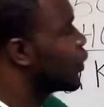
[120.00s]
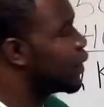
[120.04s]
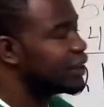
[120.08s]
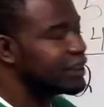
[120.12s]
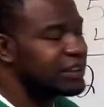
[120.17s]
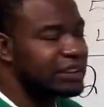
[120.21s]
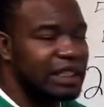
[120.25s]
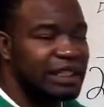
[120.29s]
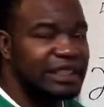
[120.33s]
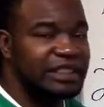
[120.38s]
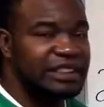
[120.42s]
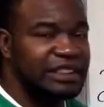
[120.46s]
gonna
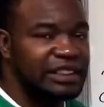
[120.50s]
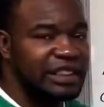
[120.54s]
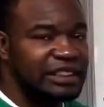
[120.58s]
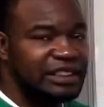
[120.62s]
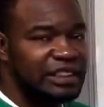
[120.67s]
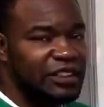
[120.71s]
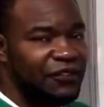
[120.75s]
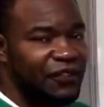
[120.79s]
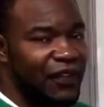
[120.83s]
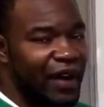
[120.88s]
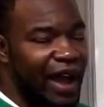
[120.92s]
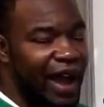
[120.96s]
say
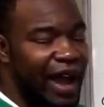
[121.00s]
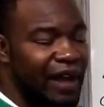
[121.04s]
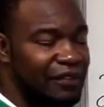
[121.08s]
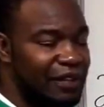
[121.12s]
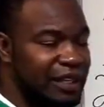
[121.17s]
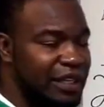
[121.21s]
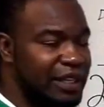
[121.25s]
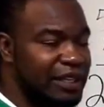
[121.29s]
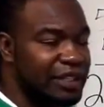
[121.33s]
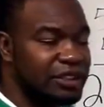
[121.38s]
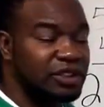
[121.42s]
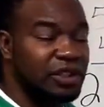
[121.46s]

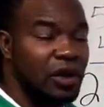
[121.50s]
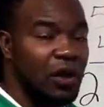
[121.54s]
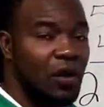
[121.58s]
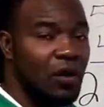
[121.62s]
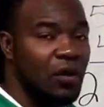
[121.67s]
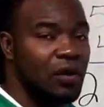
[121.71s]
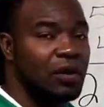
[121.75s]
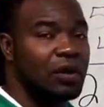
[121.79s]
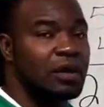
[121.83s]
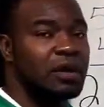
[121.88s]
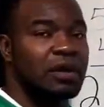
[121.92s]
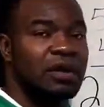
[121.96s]
65 years
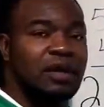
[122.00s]
old,